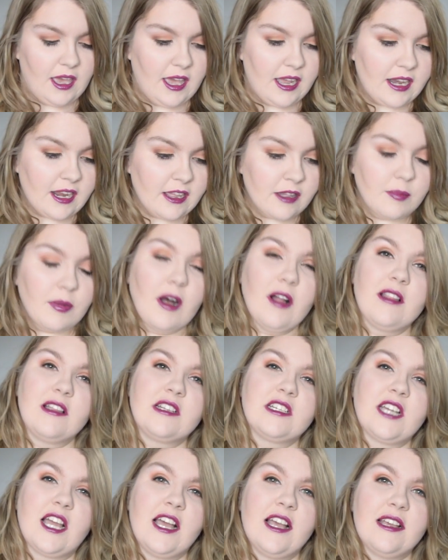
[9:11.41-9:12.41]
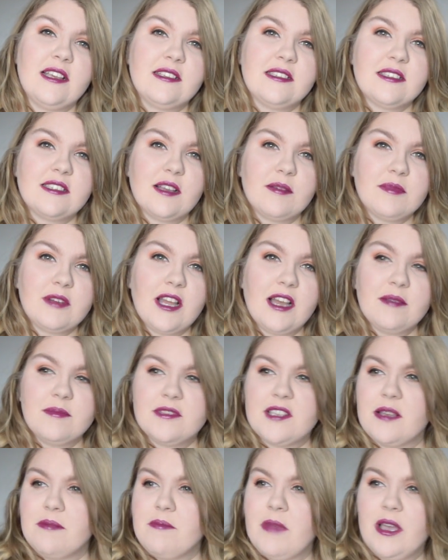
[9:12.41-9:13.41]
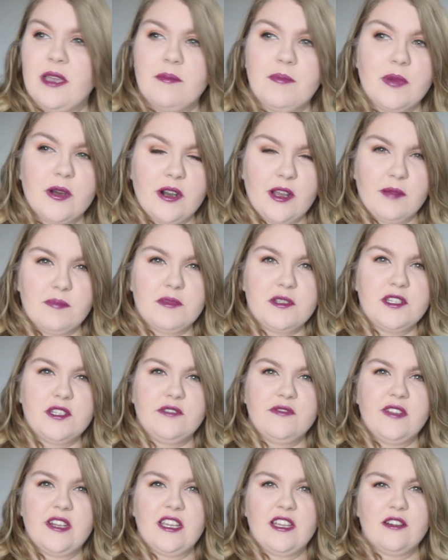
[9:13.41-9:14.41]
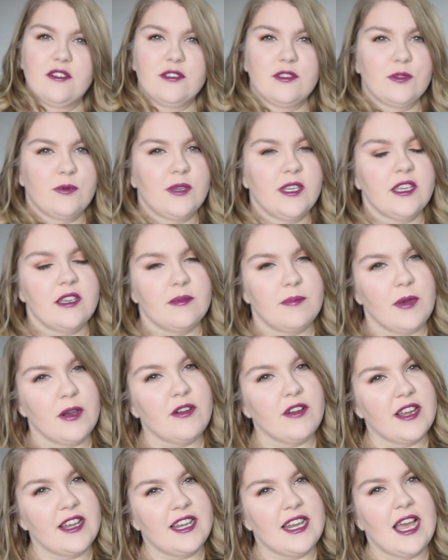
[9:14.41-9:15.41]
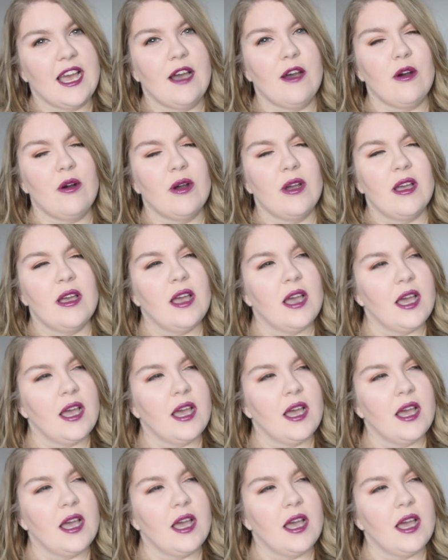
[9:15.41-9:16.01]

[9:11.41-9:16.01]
And I apologize, sometimes I might put up 2 videos a week, but right now